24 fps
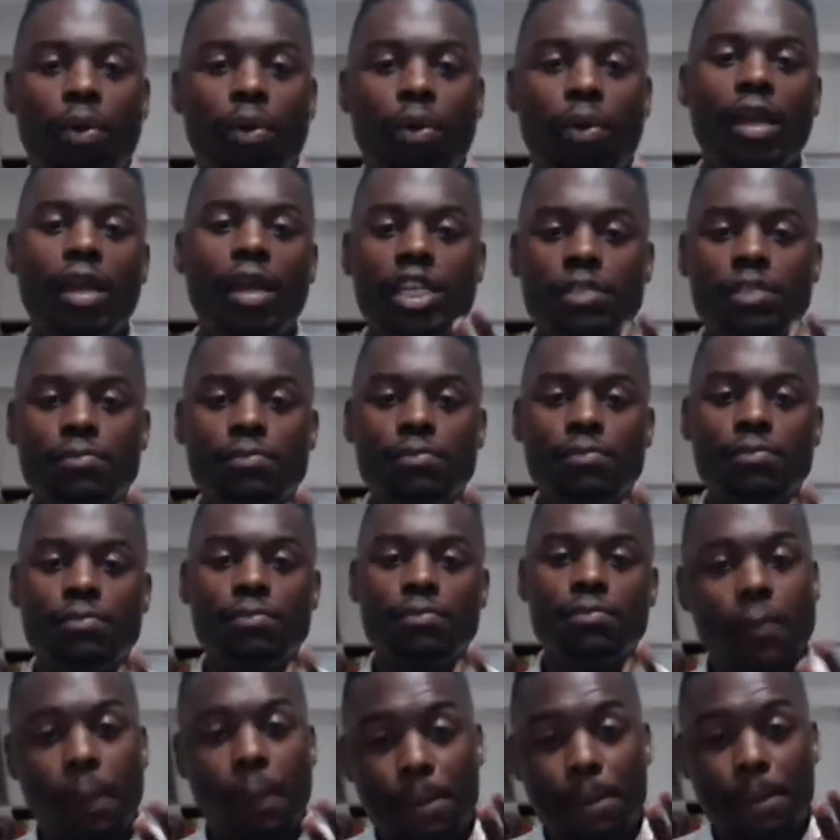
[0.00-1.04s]
your brain
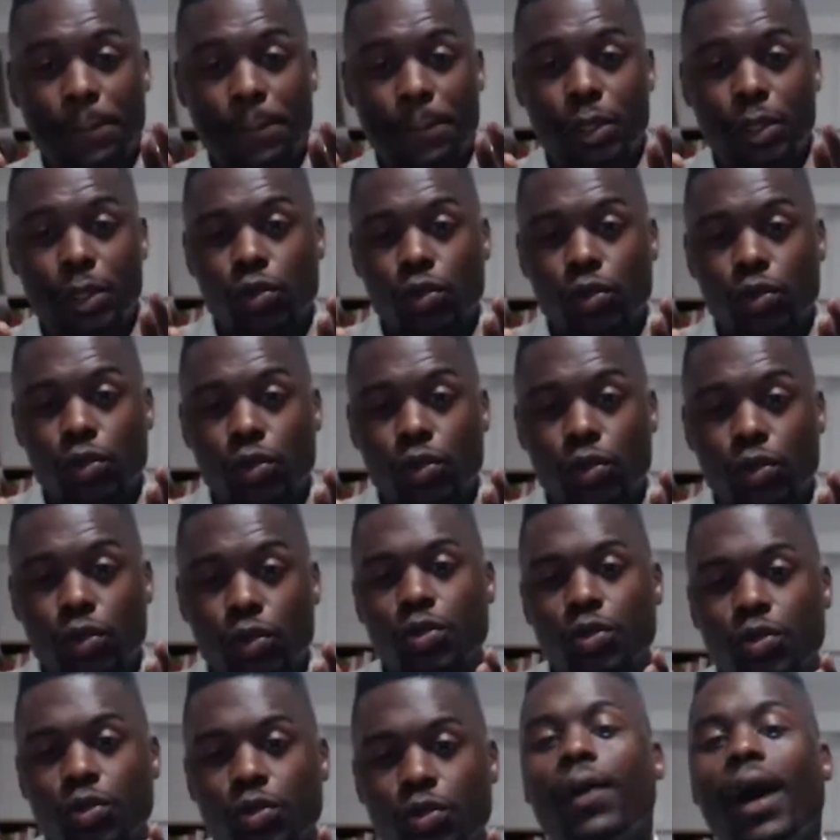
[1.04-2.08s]
is made
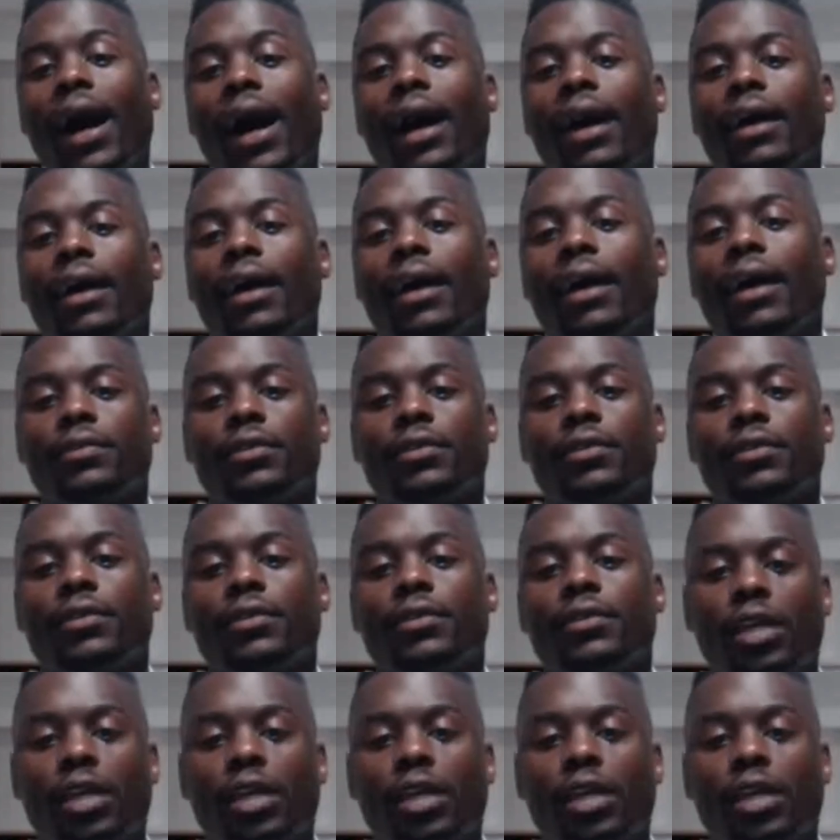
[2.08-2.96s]
to survive,